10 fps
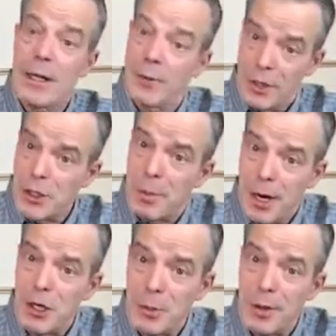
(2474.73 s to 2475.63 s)
And that's a
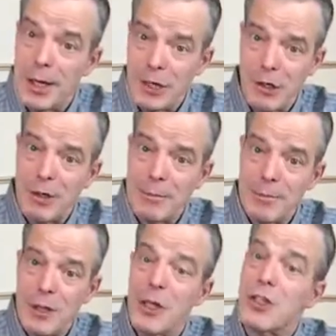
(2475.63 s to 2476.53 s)
punishment, actually.
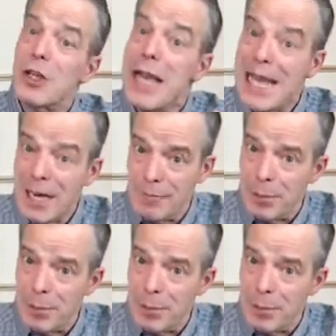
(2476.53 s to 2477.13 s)
It's a negative